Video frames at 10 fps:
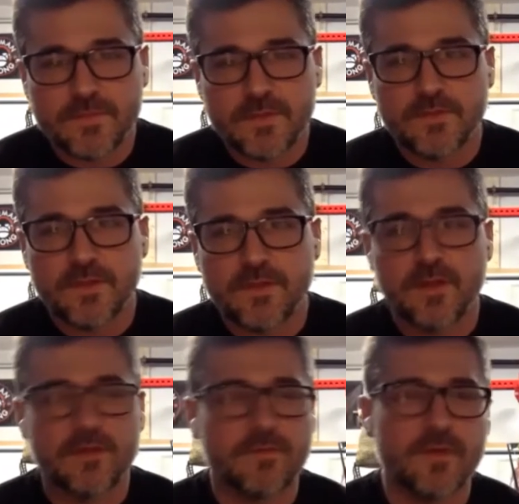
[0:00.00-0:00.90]
because they
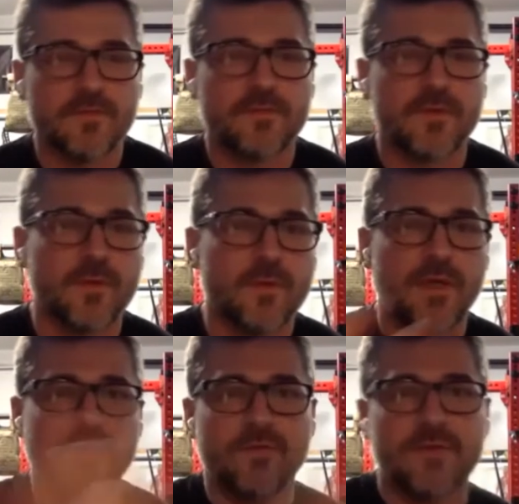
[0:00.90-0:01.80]
think of it from a
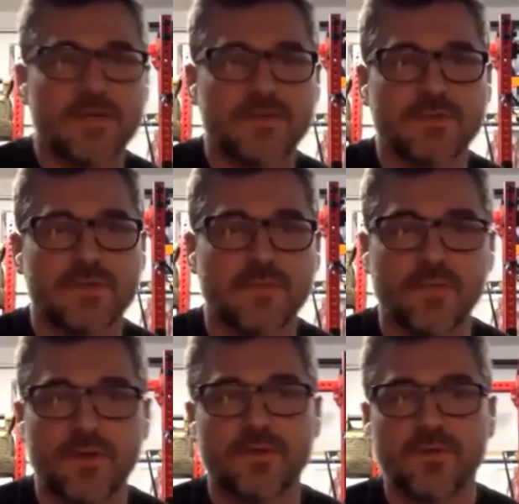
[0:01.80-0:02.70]
manufacturing
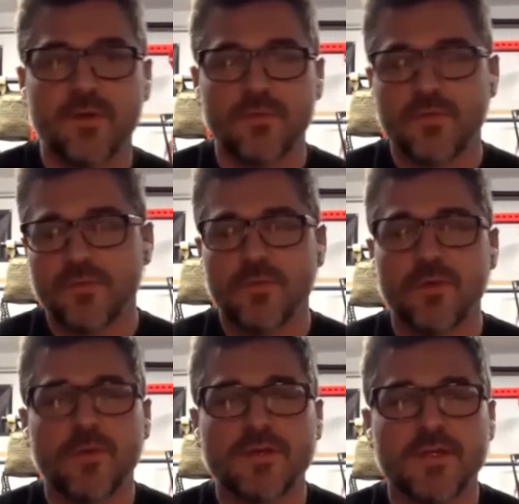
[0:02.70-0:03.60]
standpoint. And most people
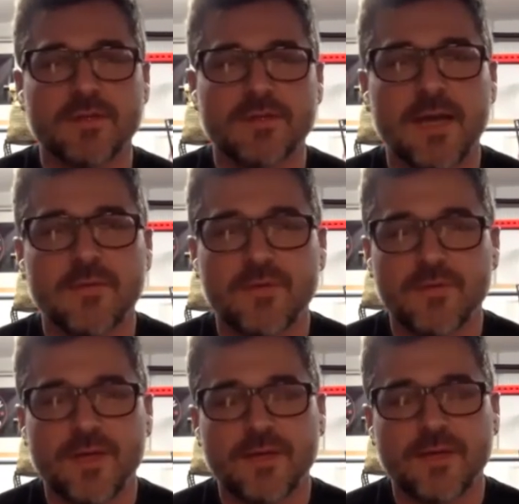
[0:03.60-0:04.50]
don't want to take the time to
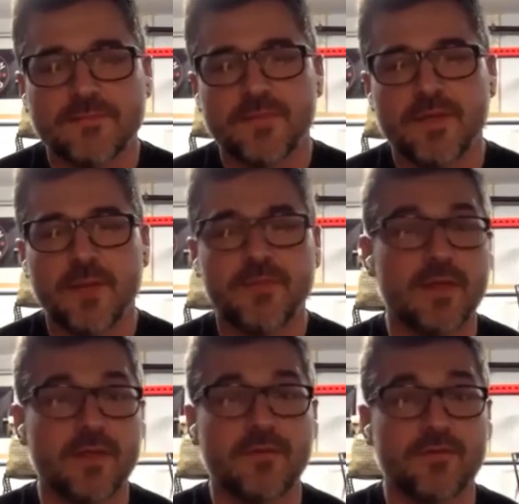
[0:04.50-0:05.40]
do that. But I'm
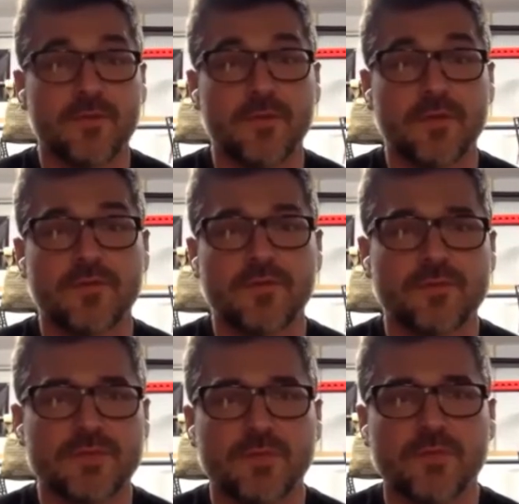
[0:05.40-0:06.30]
thinking of it from a
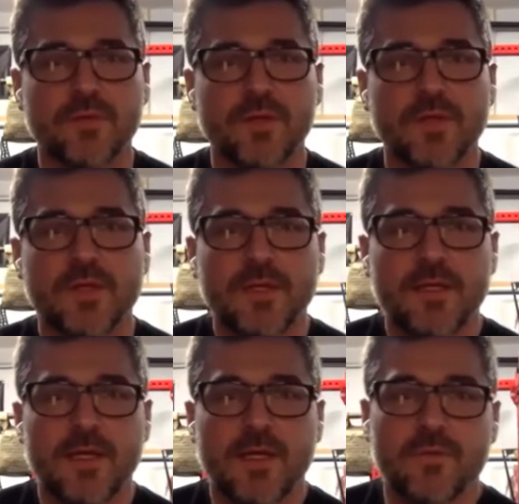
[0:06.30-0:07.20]
consumer standpoint
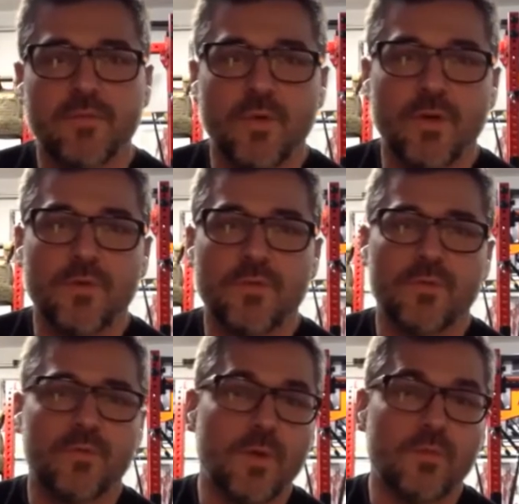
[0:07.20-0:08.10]
and what
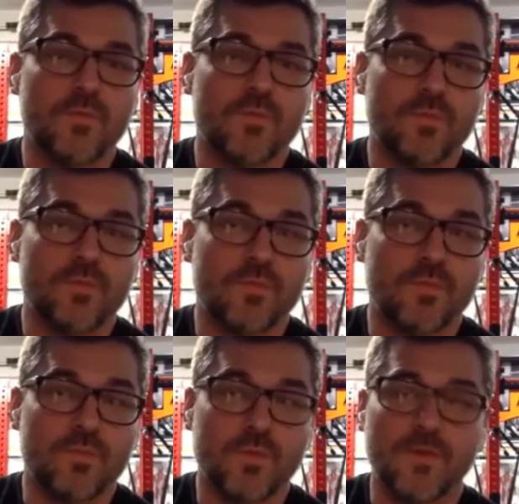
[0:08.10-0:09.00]

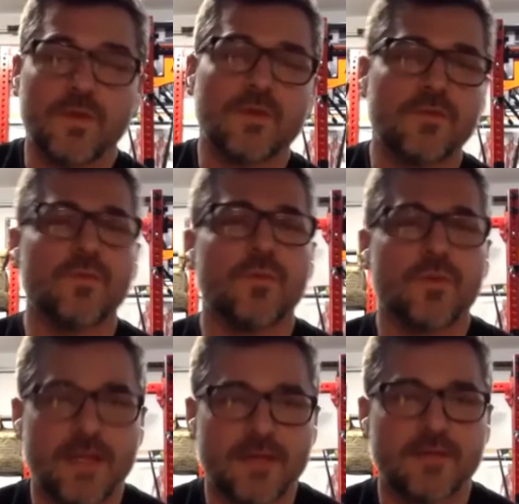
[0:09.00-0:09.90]
would the
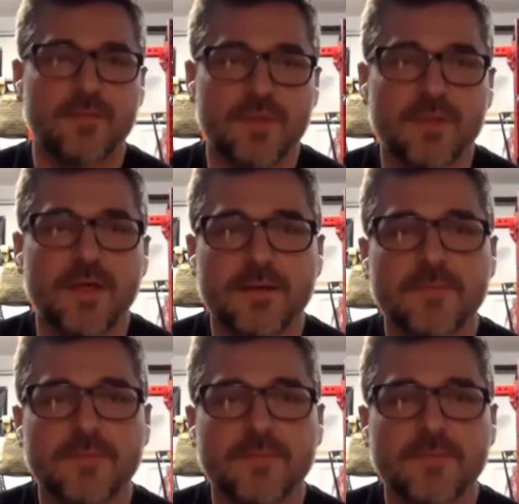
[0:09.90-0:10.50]
consumer like it to be like?